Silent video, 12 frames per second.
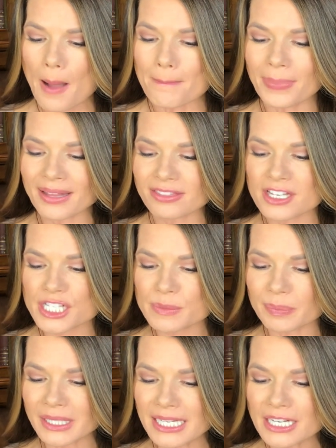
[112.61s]
but the
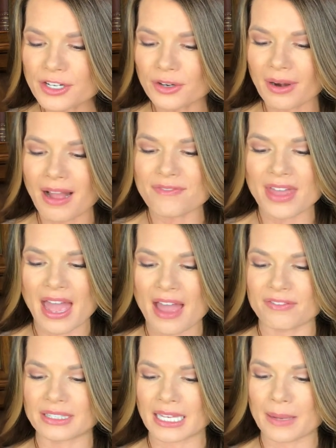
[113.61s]
splendor of the
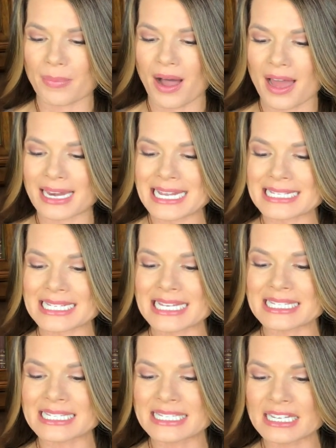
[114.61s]
heavenly bodies
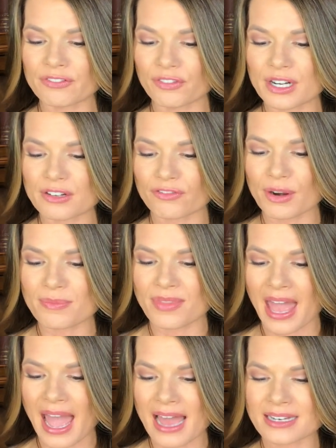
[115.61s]
is different from
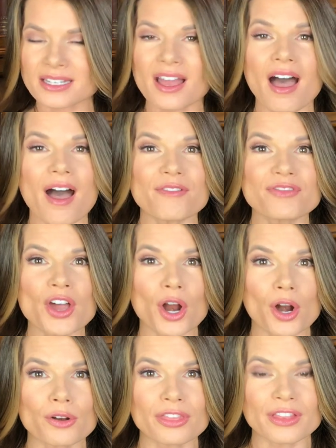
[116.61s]
that of the
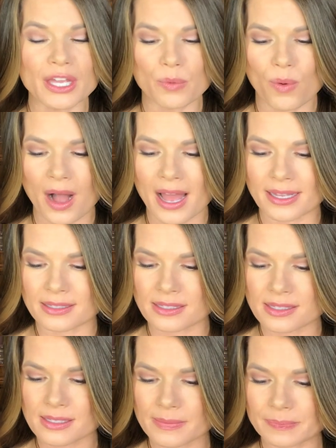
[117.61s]
earthly
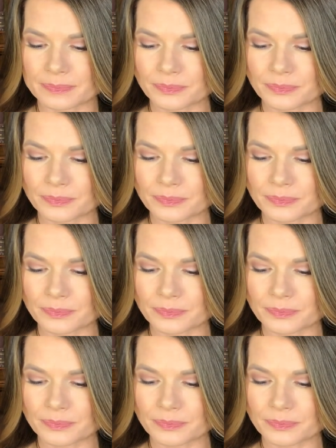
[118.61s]
ones.